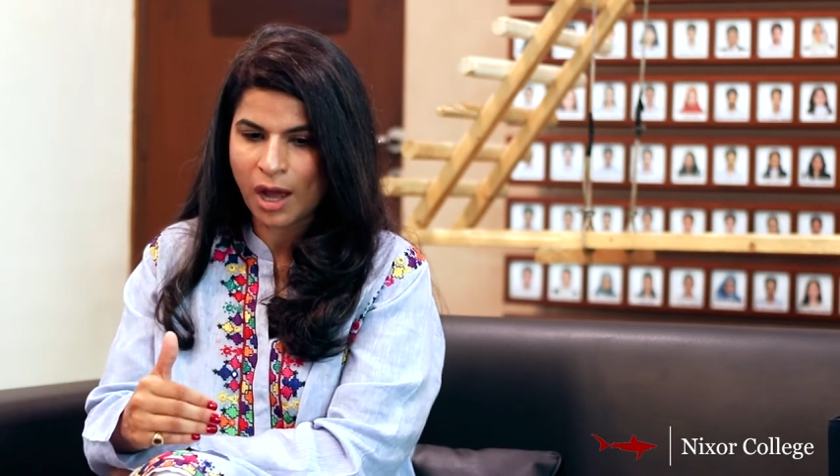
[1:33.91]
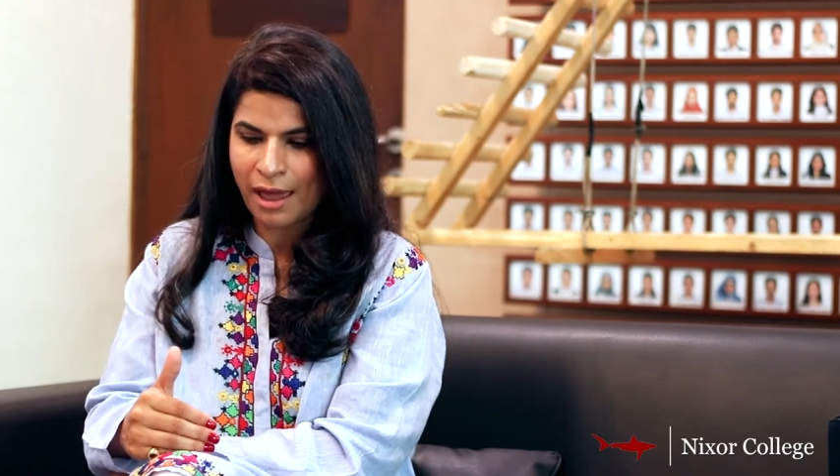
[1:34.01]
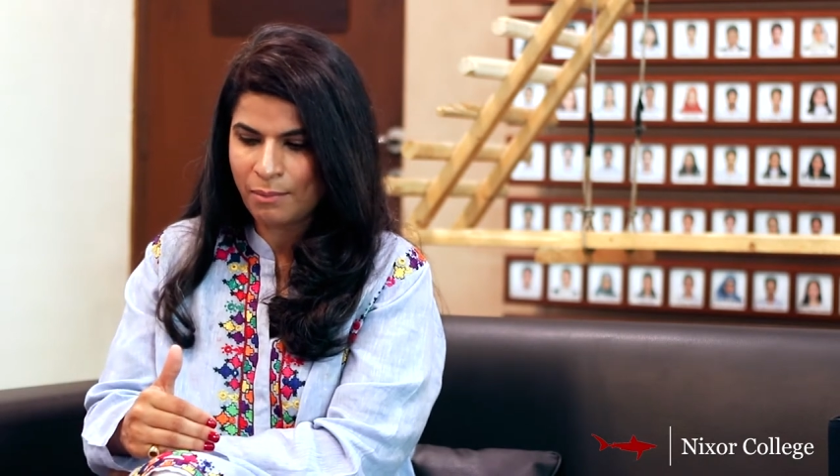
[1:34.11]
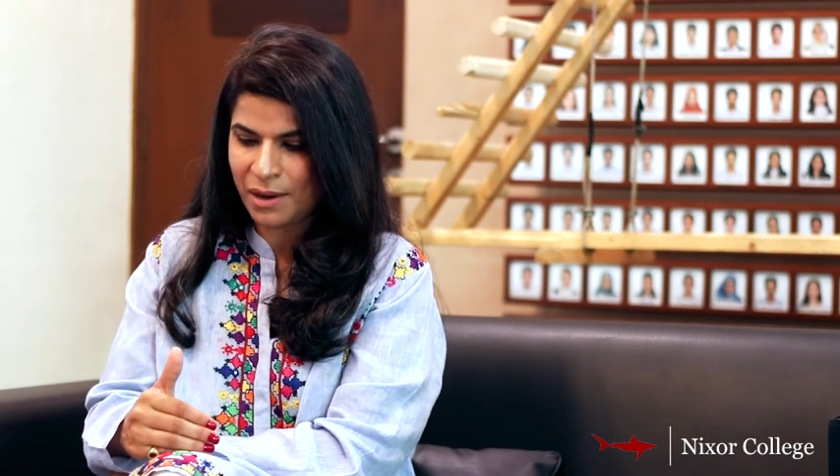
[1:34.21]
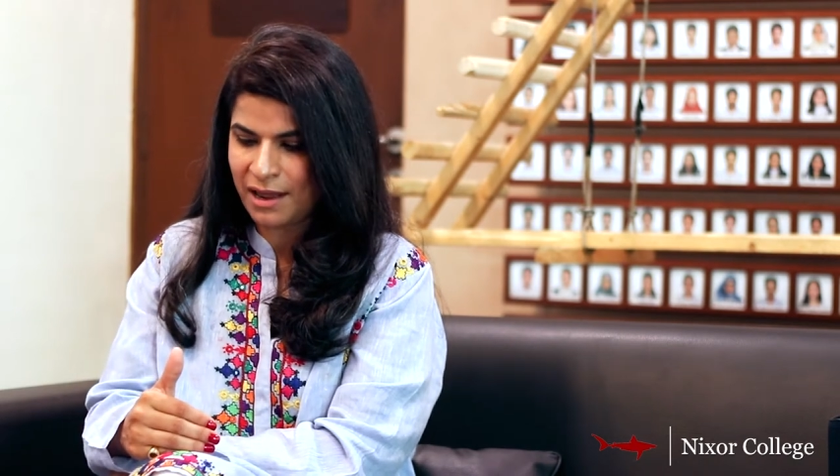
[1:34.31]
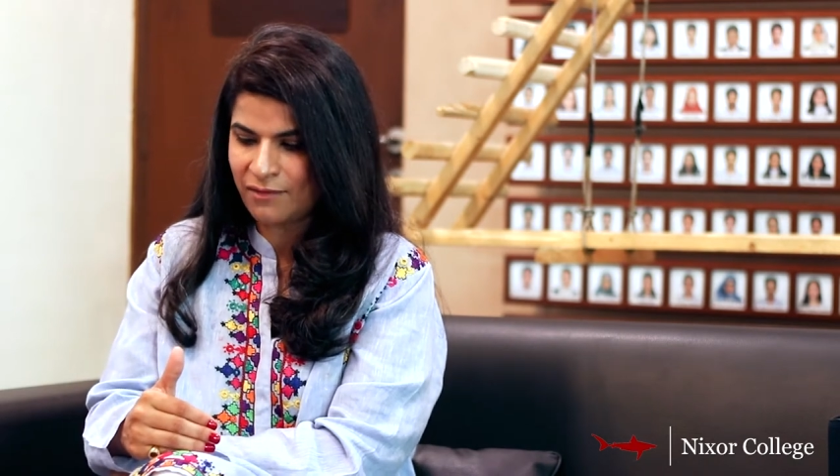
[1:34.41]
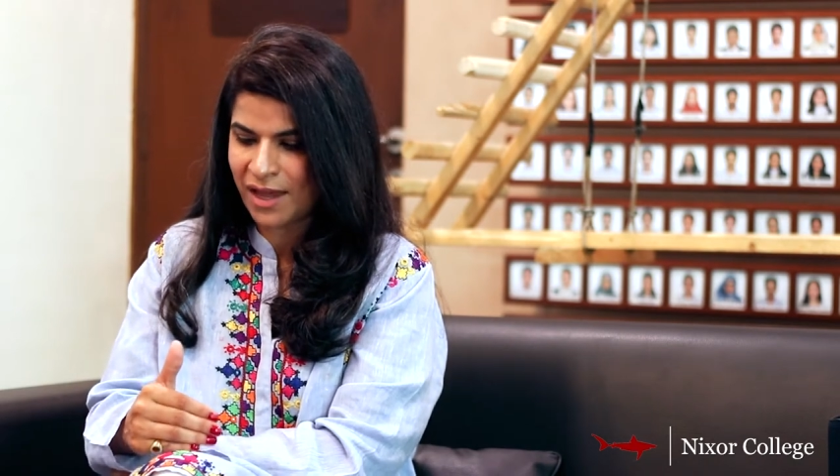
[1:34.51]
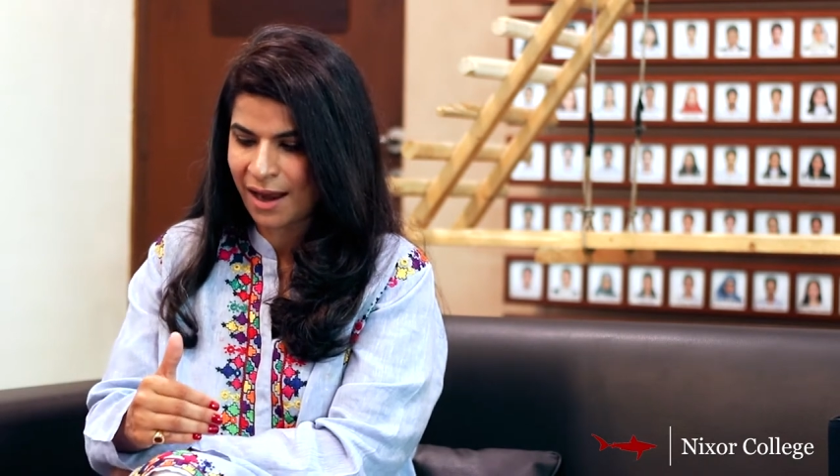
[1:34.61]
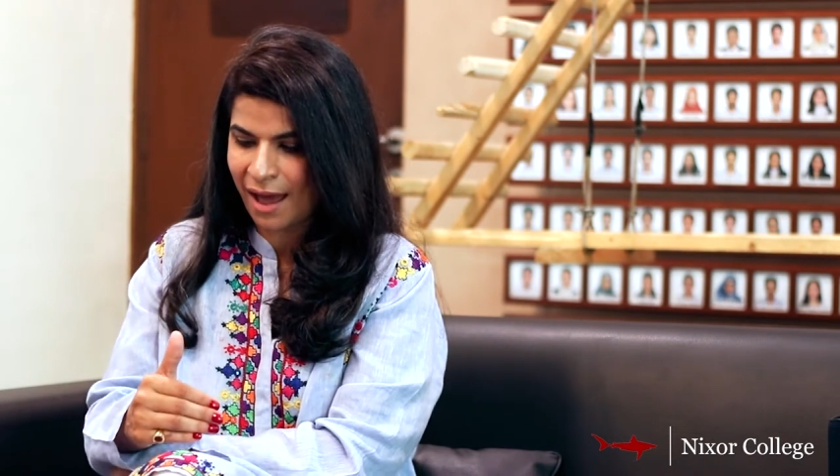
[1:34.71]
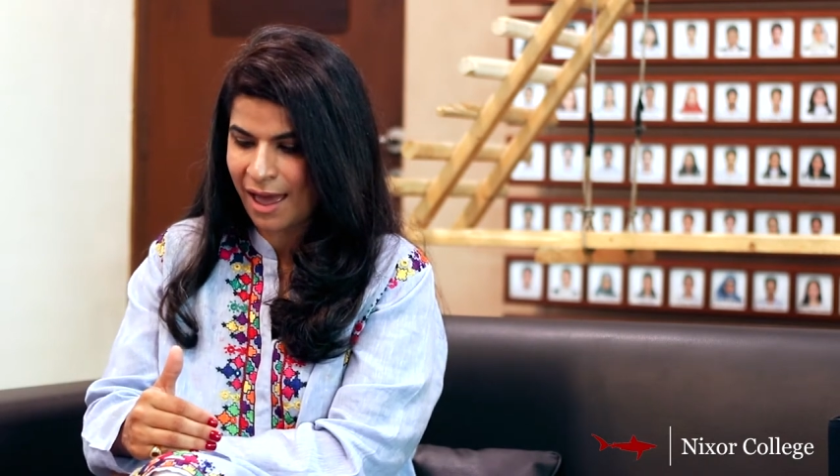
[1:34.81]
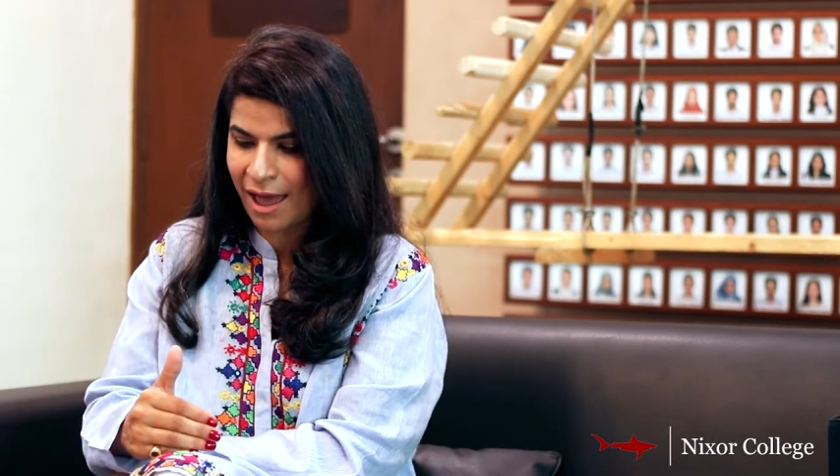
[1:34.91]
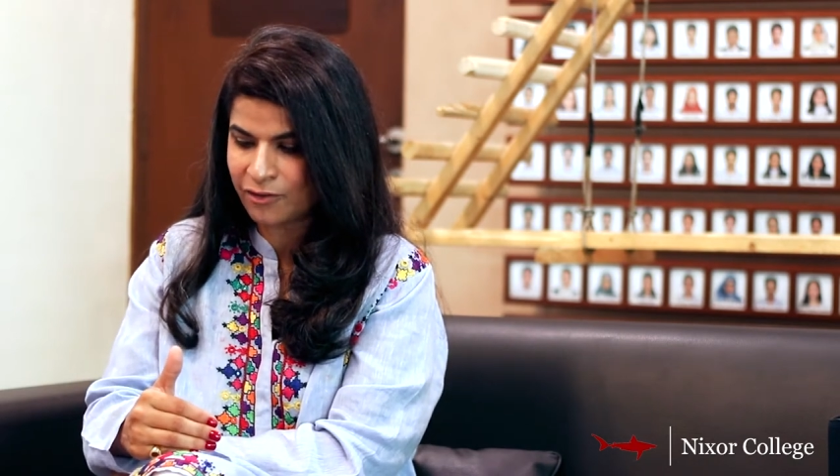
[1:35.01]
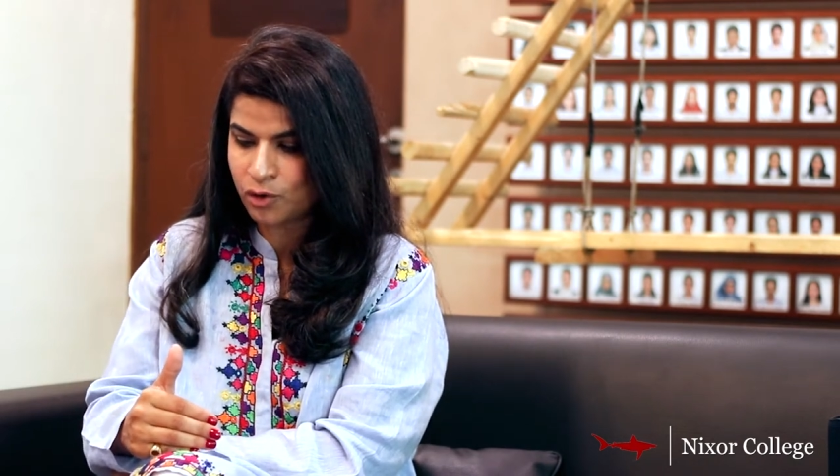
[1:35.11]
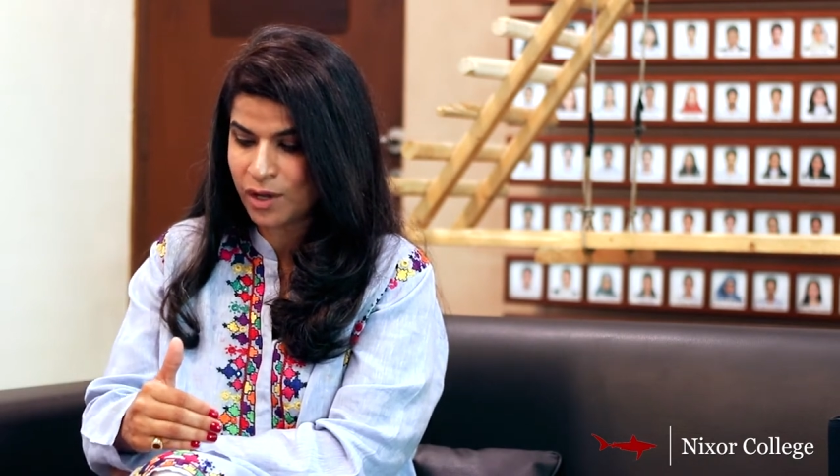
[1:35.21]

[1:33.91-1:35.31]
I believe that I have to